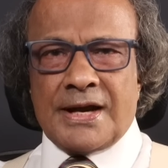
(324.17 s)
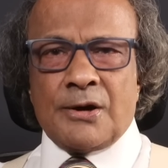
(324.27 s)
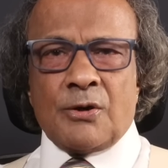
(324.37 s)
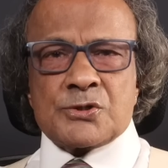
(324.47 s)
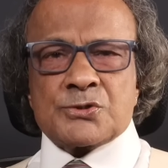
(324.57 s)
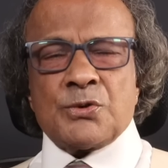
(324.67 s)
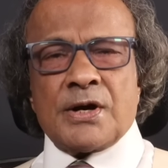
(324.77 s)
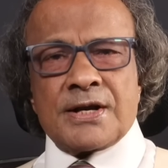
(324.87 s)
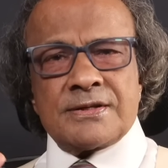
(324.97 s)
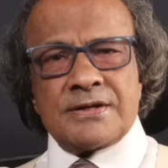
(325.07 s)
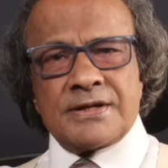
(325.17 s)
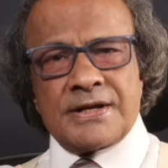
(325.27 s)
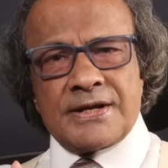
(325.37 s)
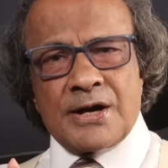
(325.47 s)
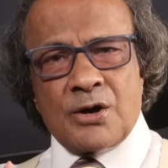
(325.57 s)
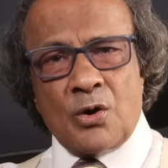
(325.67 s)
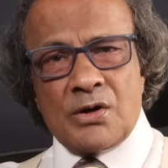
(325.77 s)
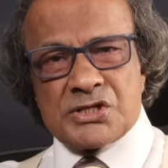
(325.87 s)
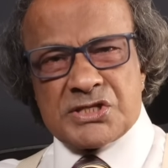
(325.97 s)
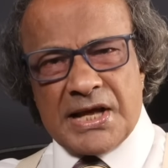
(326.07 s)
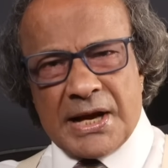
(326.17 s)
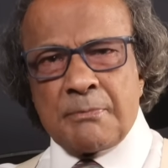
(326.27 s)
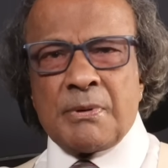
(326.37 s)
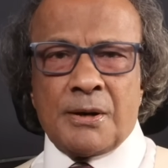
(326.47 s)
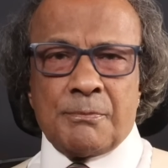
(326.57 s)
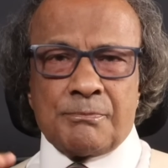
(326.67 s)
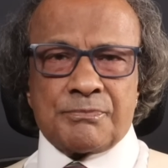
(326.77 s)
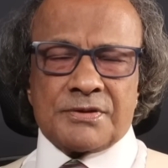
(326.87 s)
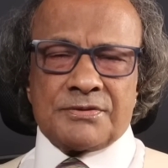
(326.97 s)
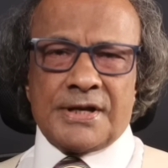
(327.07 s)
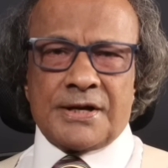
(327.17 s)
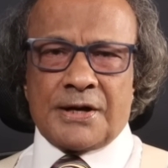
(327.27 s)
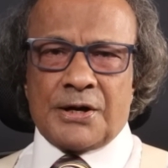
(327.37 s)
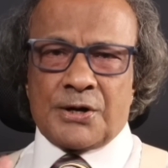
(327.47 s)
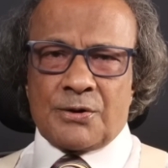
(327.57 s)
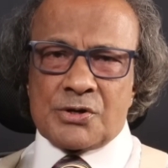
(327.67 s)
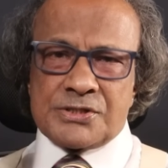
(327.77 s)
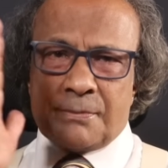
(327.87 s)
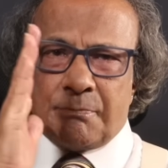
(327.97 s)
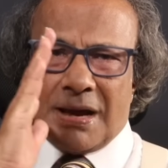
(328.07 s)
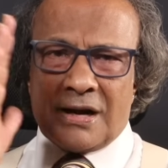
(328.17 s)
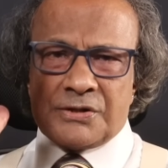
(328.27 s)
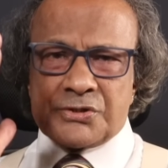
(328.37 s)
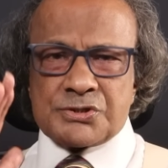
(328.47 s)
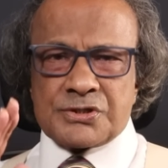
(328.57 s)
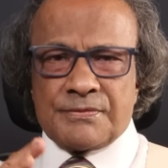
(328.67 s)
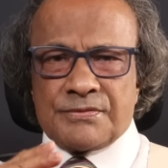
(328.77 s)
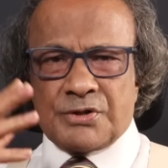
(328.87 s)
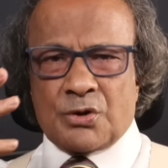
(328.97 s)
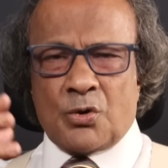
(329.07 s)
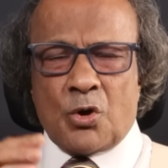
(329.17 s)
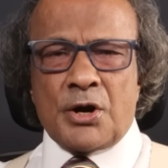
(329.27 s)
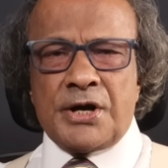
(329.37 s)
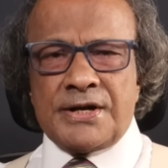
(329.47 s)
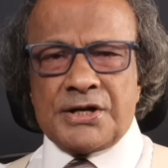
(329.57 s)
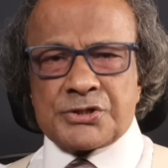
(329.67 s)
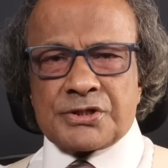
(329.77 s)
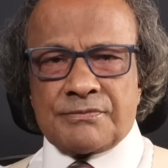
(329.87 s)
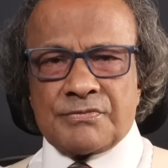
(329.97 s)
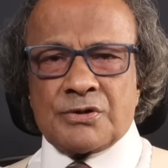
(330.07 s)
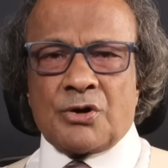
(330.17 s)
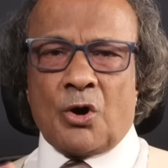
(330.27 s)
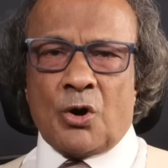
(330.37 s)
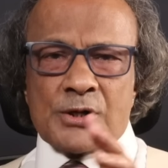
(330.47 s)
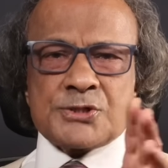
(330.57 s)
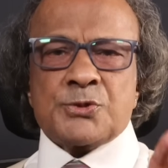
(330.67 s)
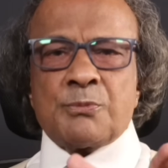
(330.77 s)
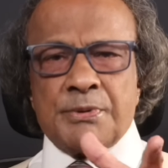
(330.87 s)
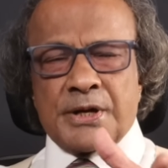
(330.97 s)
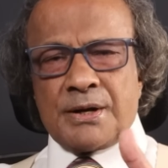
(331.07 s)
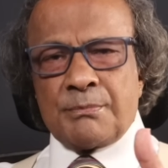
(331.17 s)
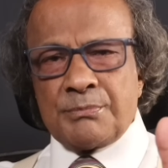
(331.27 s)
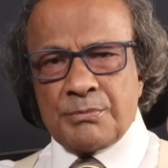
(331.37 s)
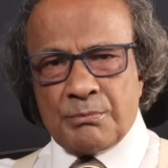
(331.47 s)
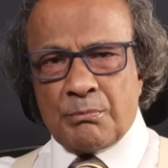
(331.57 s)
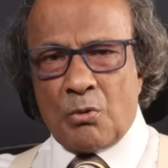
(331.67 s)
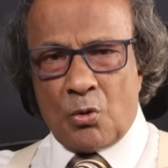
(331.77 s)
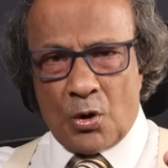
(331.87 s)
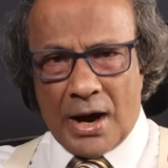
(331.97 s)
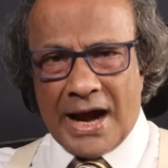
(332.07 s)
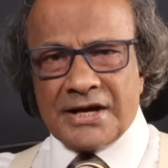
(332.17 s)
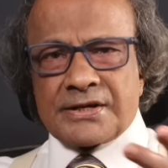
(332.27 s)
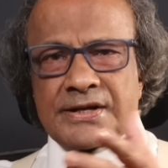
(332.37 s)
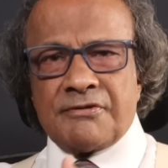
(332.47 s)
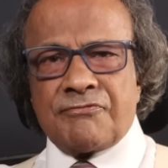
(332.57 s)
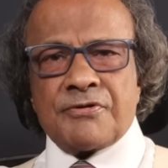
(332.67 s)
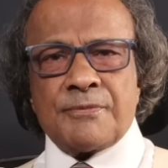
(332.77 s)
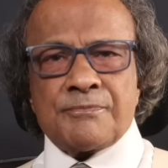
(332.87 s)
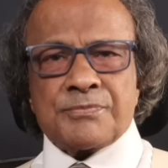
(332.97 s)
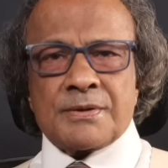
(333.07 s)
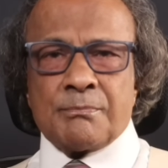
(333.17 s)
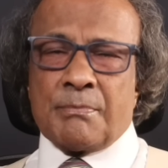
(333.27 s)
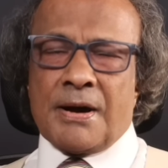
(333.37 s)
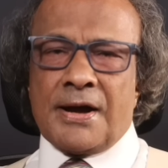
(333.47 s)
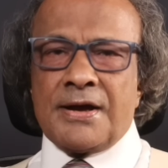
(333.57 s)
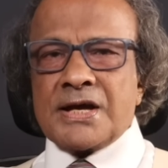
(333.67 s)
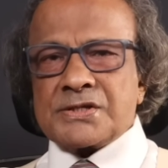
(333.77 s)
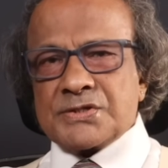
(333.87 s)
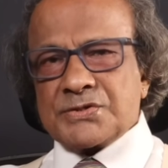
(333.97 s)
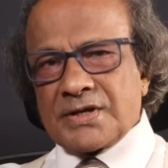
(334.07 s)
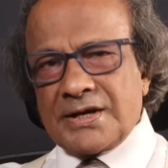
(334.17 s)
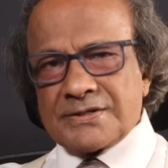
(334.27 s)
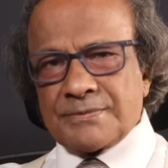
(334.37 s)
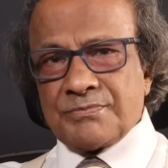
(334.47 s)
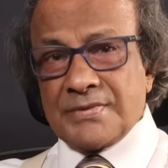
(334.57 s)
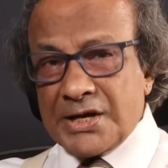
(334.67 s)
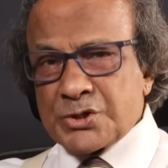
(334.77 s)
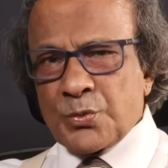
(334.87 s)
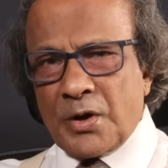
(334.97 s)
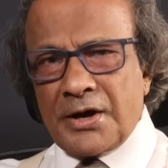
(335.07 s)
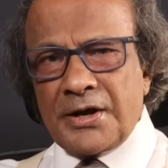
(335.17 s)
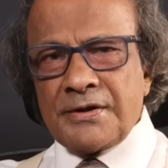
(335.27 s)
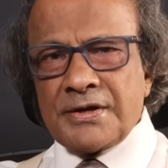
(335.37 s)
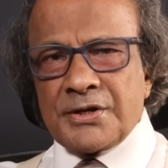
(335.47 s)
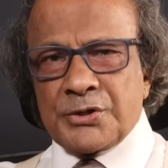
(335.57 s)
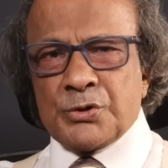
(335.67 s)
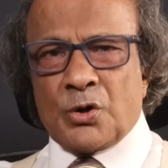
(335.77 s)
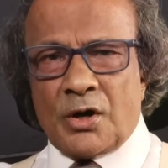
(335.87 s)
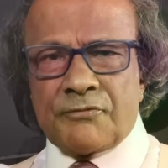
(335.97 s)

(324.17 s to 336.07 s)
and also another area called cerebellum that controls the balance, the coordination, also become more active by exercise. That's why you